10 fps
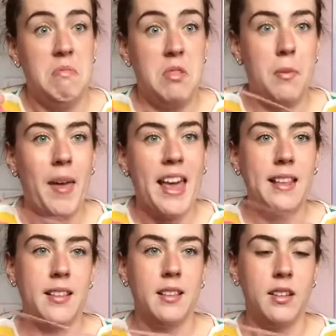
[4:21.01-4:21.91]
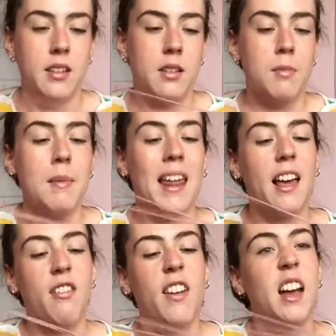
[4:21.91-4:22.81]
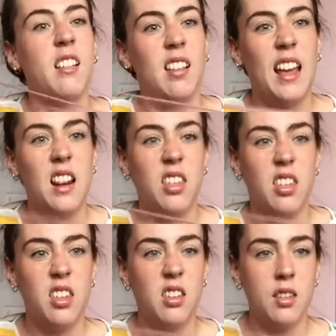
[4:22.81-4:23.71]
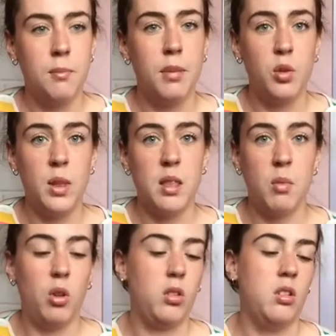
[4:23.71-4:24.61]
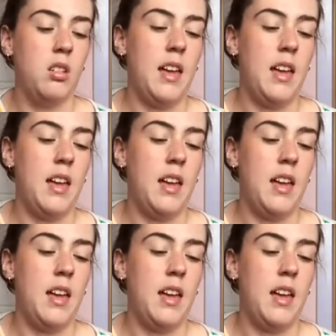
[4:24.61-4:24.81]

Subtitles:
space, maybe like a finger's length between them all.